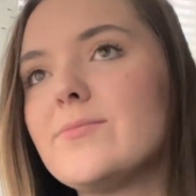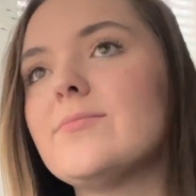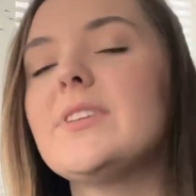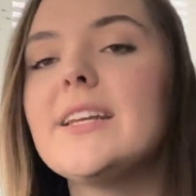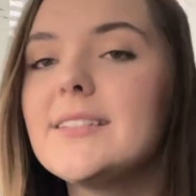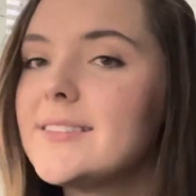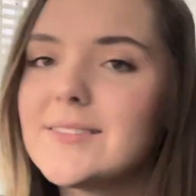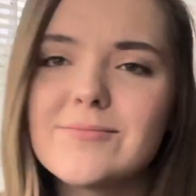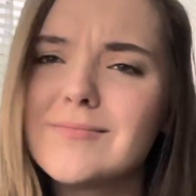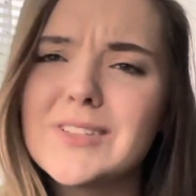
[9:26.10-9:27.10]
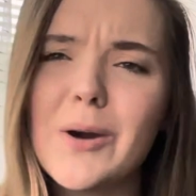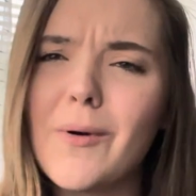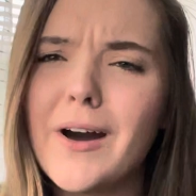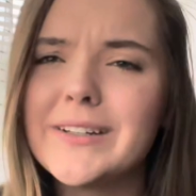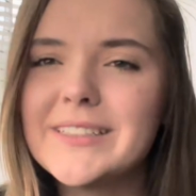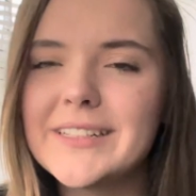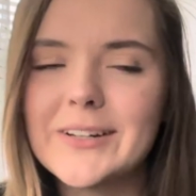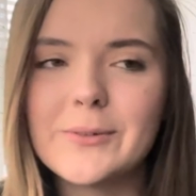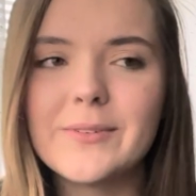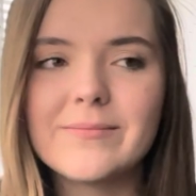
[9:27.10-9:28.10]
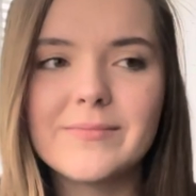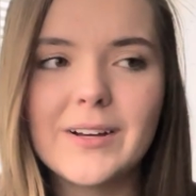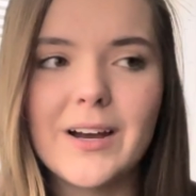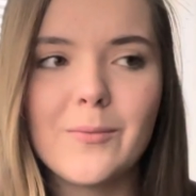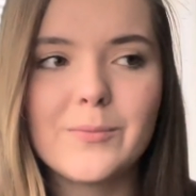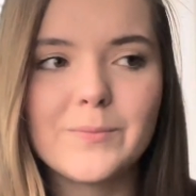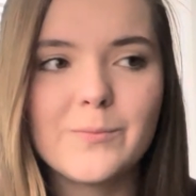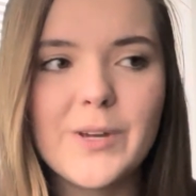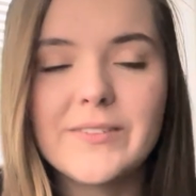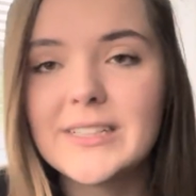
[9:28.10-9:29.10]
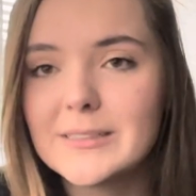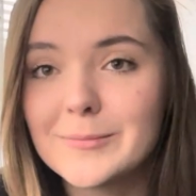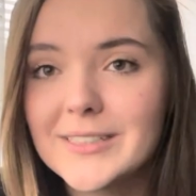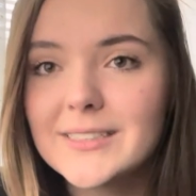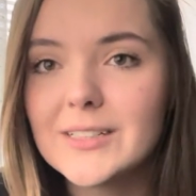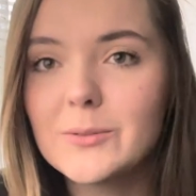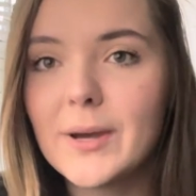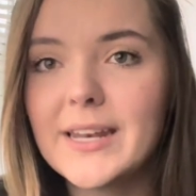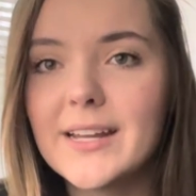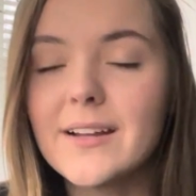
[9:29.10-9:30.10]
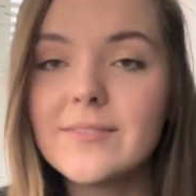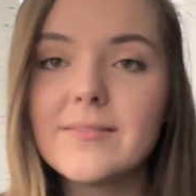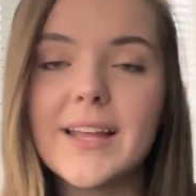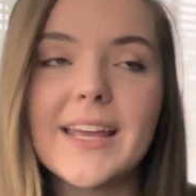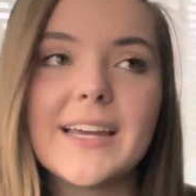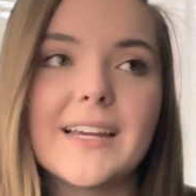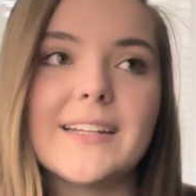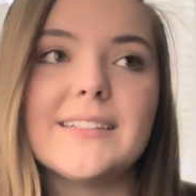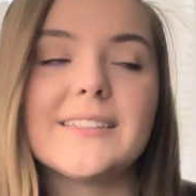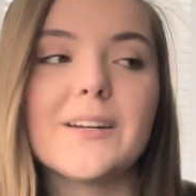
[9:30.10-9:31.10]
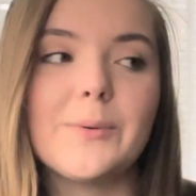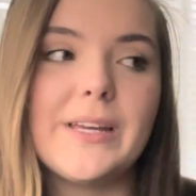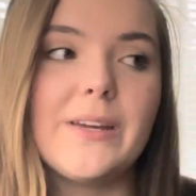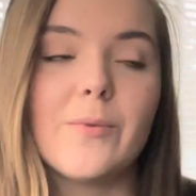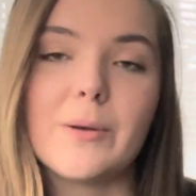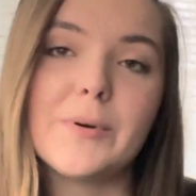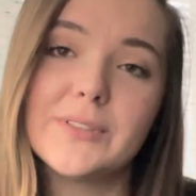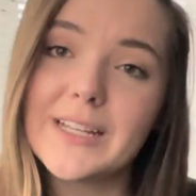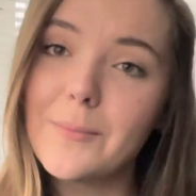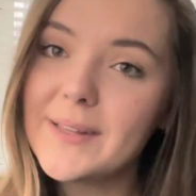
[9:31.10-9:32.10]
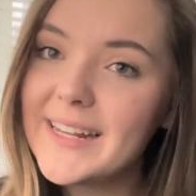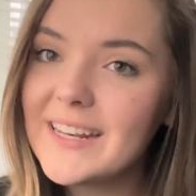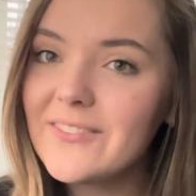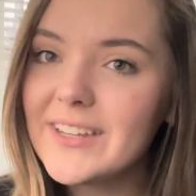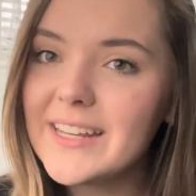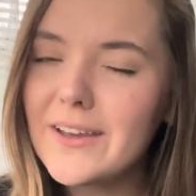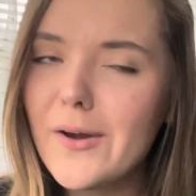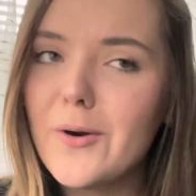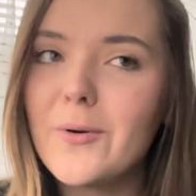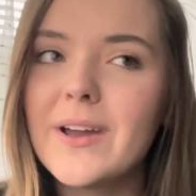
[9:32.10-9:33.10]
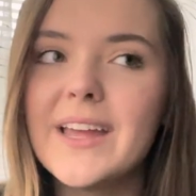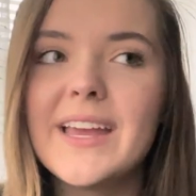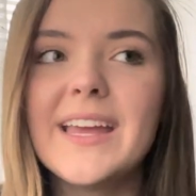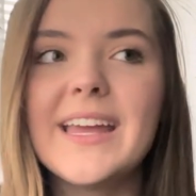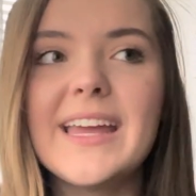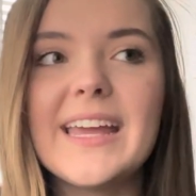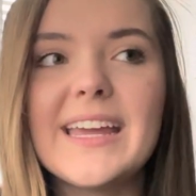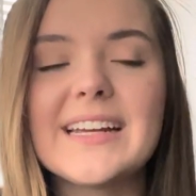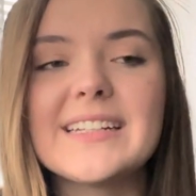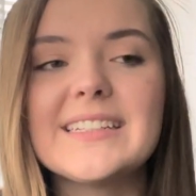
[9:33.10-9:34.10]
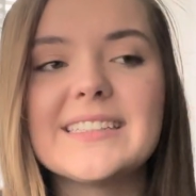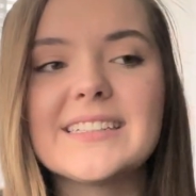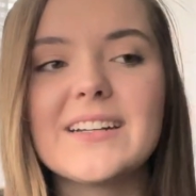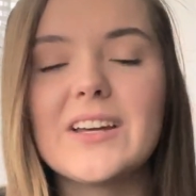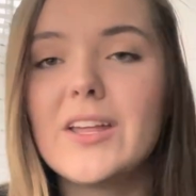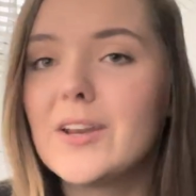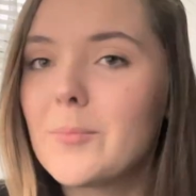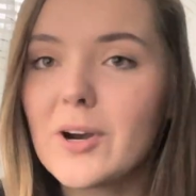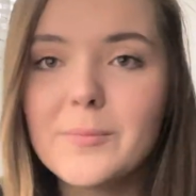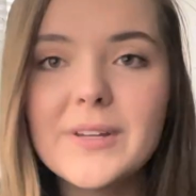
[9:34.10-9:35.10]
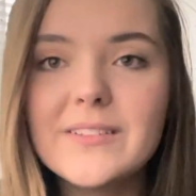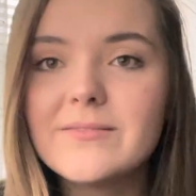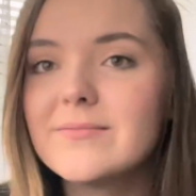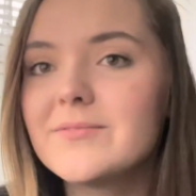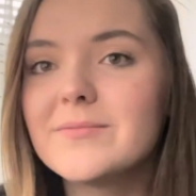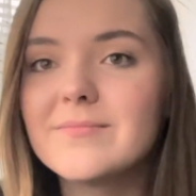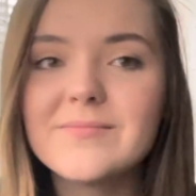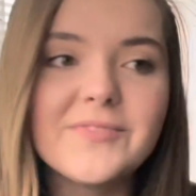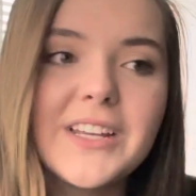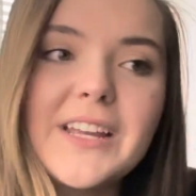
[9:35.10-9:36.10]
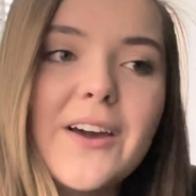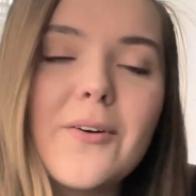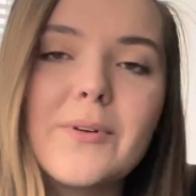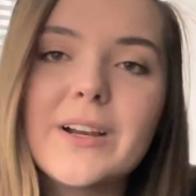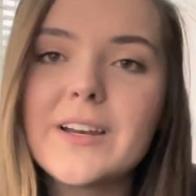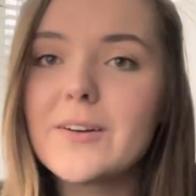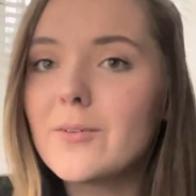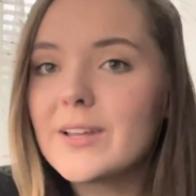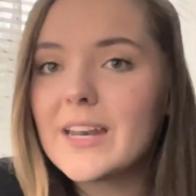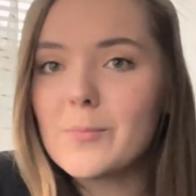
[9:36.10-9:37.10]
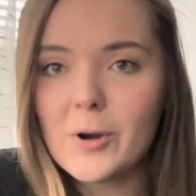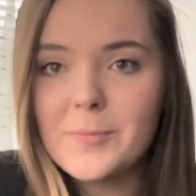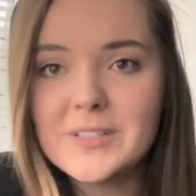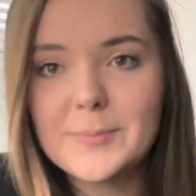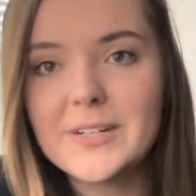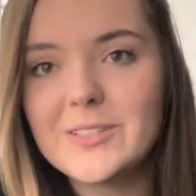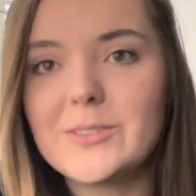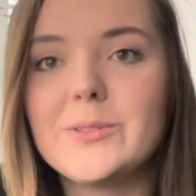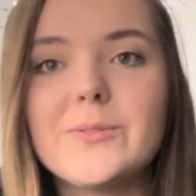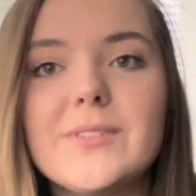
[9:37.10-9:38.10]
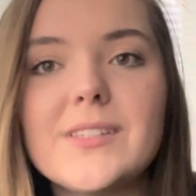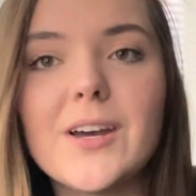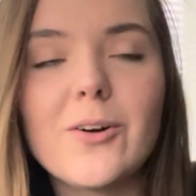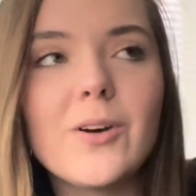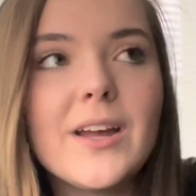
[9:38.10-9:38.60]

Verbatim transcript: things go on, you know. Um, we have six months till the wedding and we want to post like a planning video and an apartment video. We're going to go look at apartments pretty soon. So